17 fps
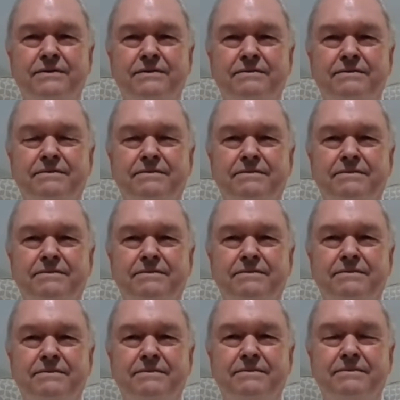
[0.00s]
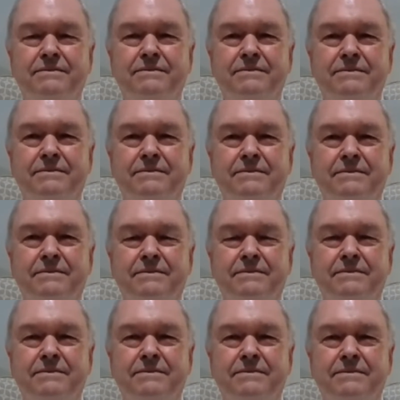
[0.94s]

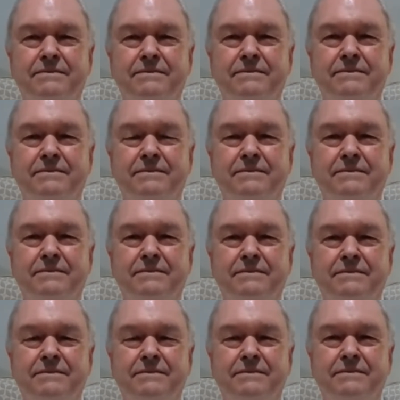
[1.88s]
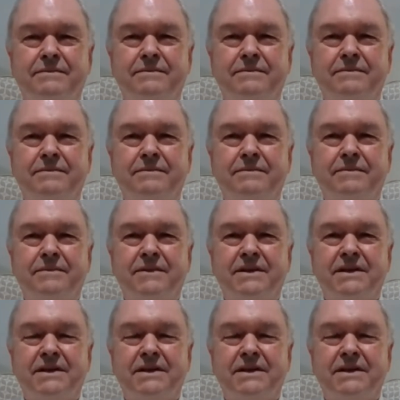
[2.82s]
[no speech]